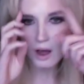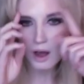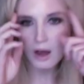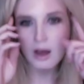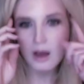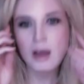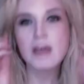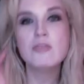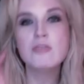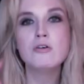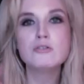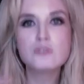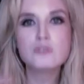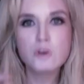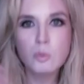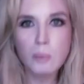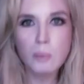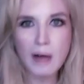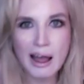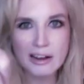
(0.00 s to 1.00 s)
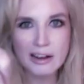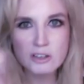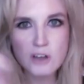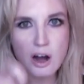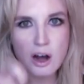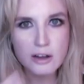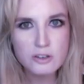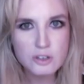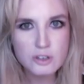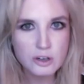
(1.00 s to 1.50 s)
And those little black
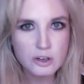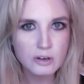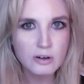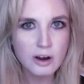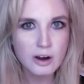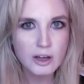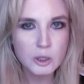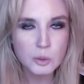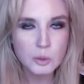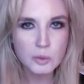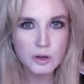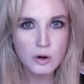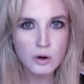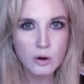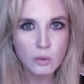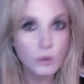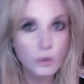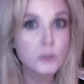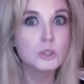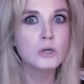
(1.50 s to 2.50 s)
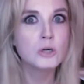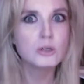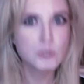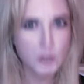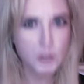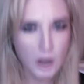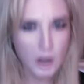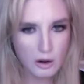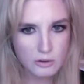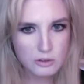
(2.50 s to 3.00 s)
dots are HBO original
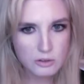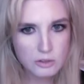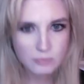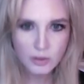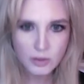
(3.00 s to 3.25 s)
shows.